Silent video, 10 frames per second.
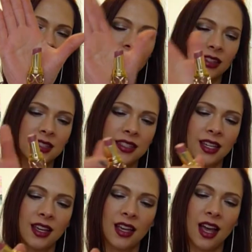It's
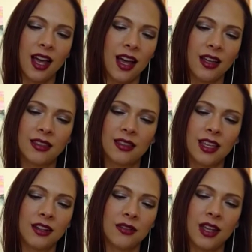
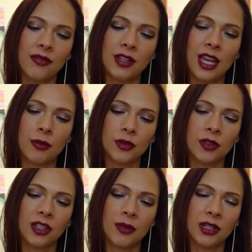they don't have names
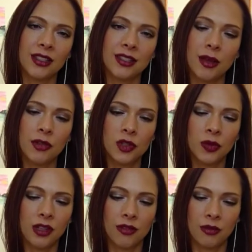really, but it's number
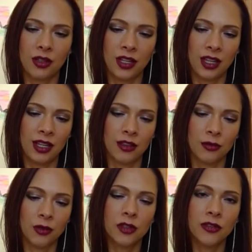23 in the
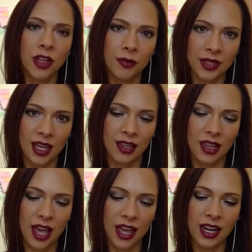Rouge Volupté
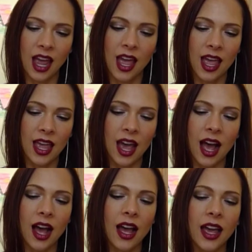line.
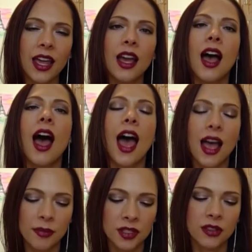I
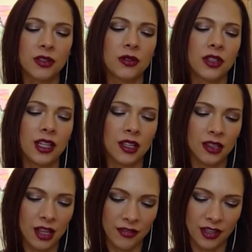absolutely
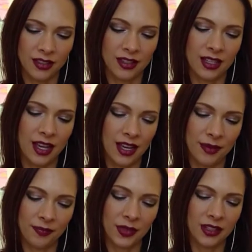love this.
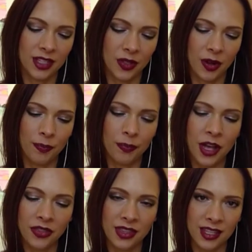Um, so I
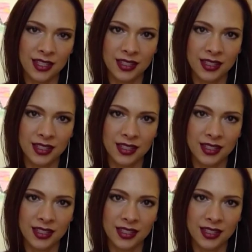bought this.